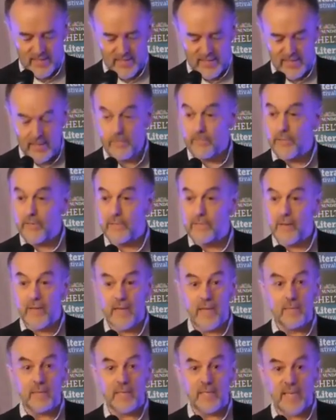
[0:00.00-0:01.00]
simply
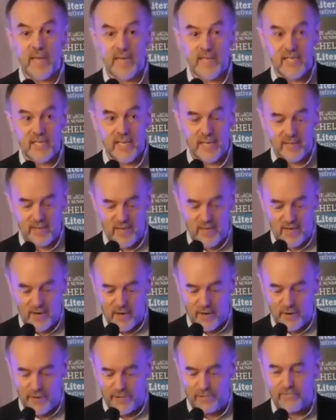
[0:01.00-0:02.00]
by imitating the
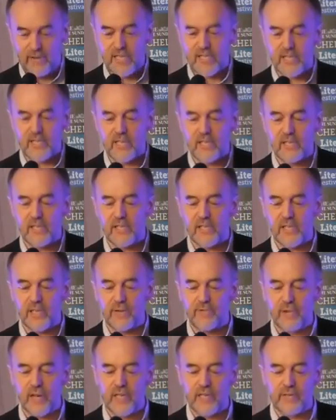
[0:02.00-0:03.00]
Earth residents
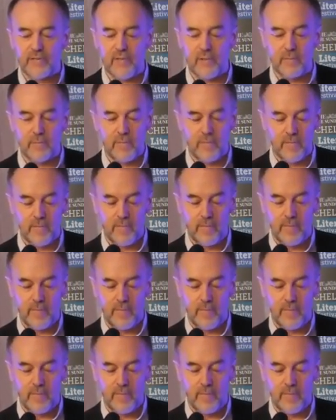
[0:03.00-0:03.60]
in front of them.